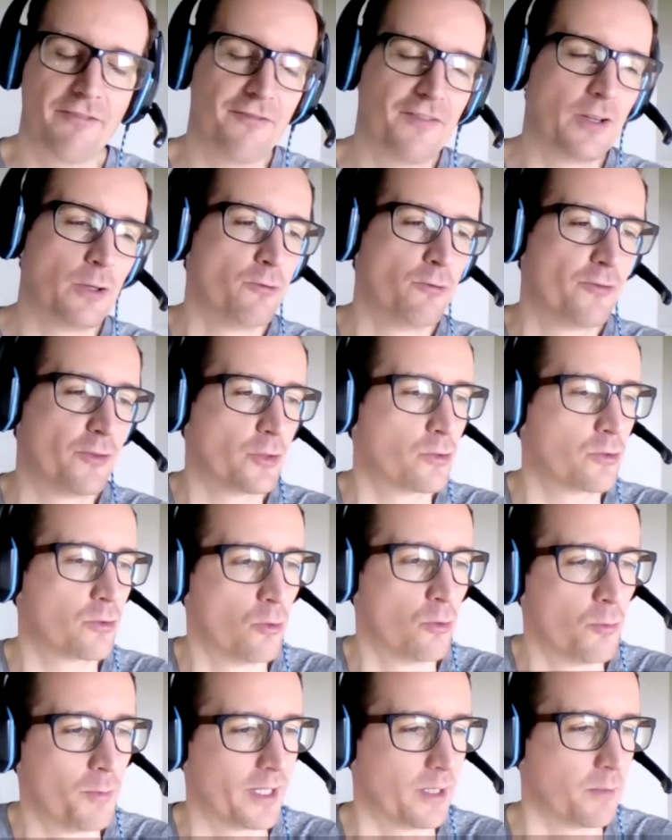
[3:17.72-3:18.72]
I feel for
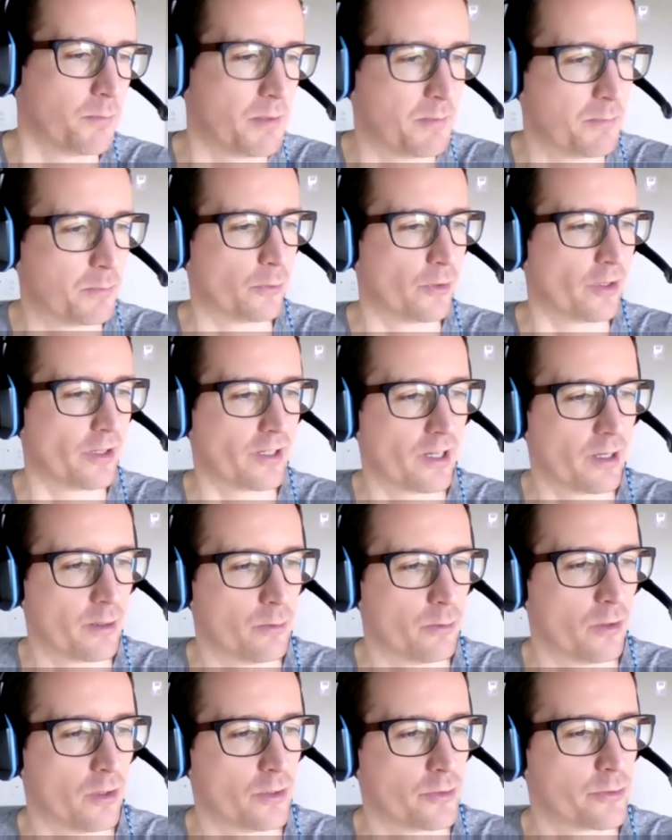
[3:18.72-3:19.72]
so many people right
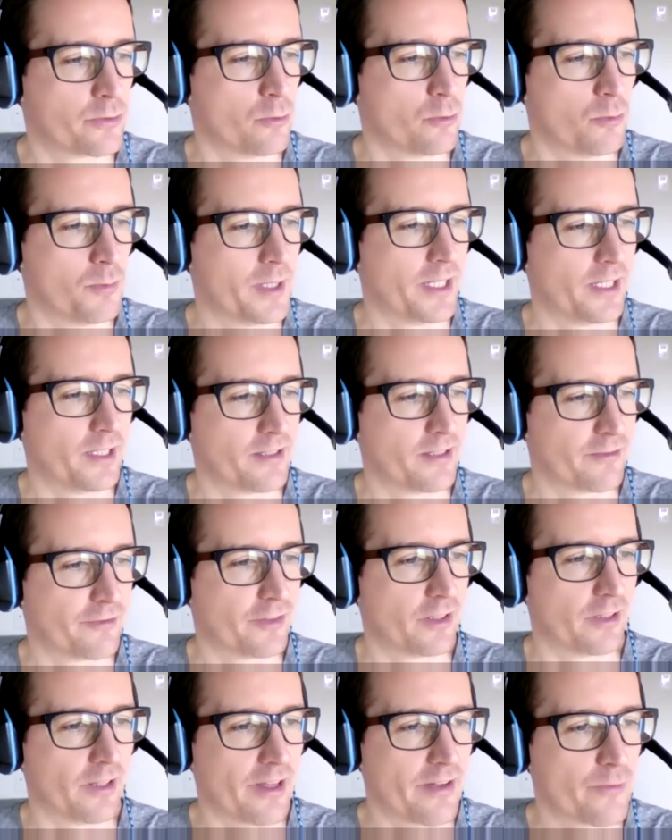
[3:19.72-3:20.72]
now on so many
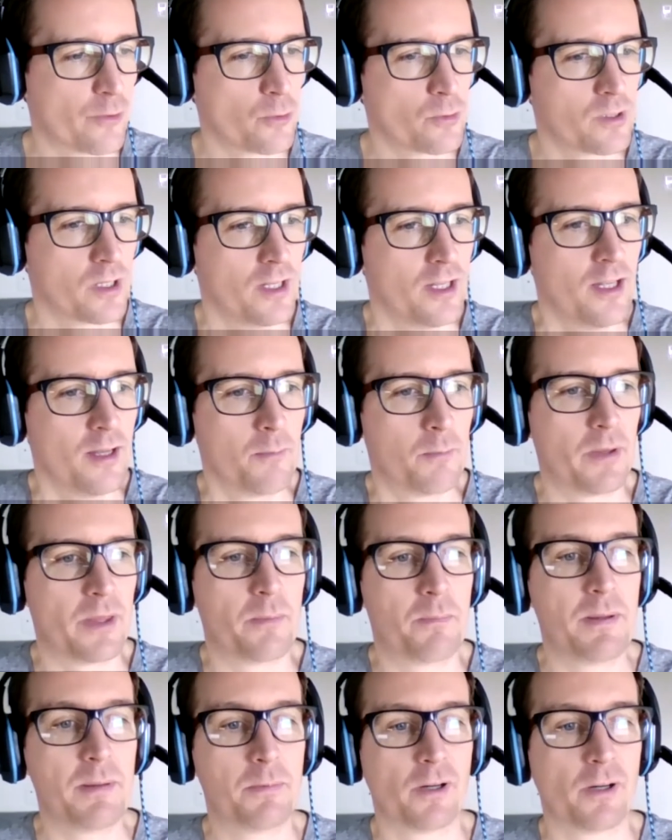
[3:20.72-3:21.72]
different levels, but
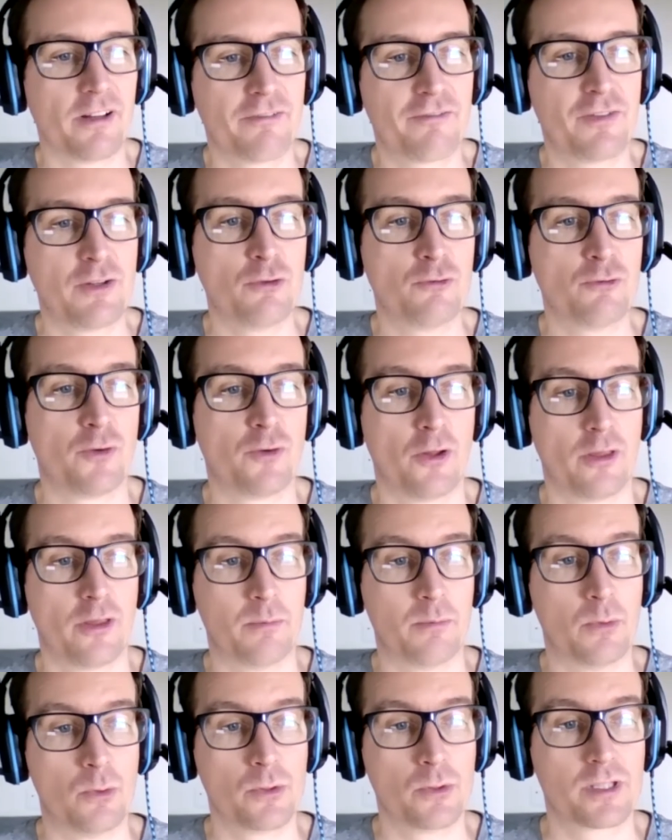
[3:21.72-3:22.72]
the people I feel for the
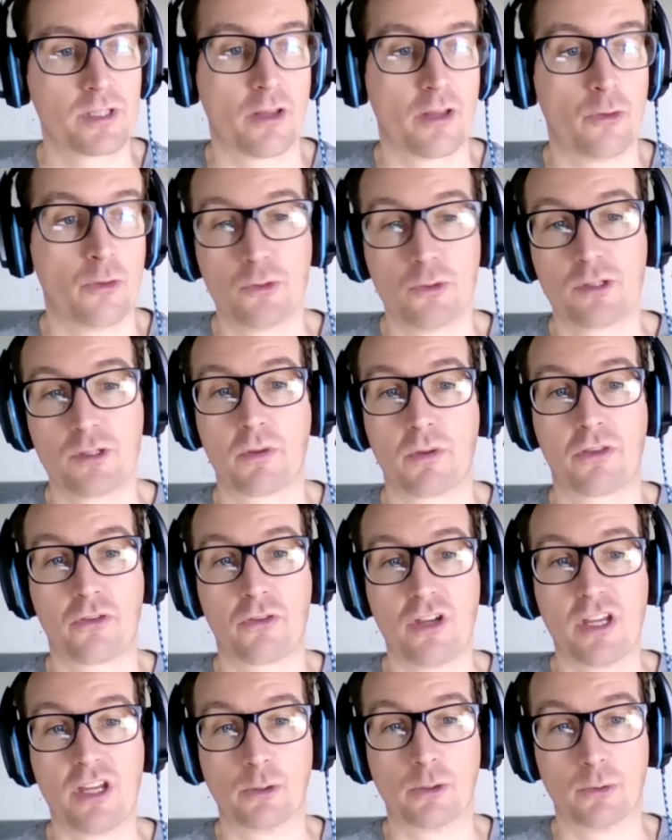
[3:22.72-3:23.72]
most are those with
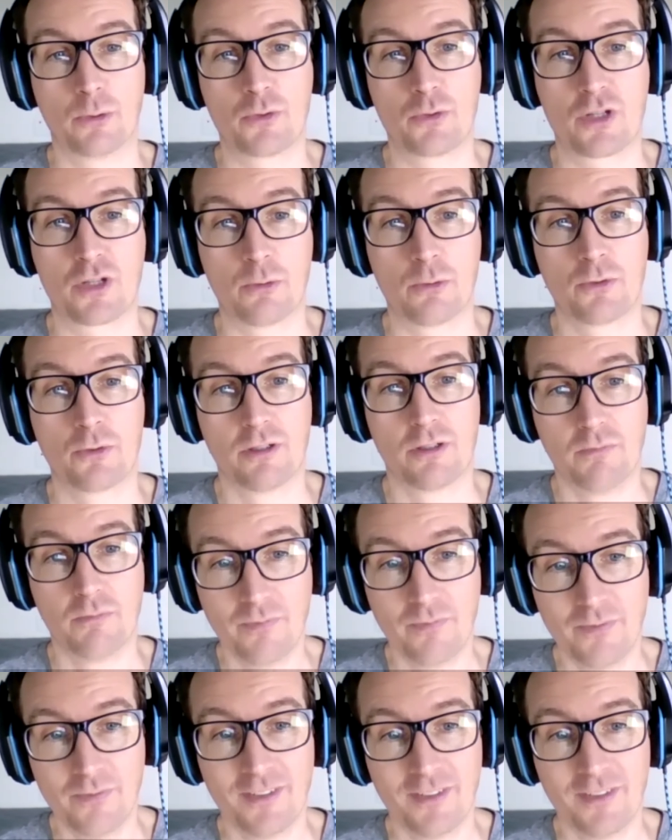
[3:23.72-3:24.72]
3-year-old children.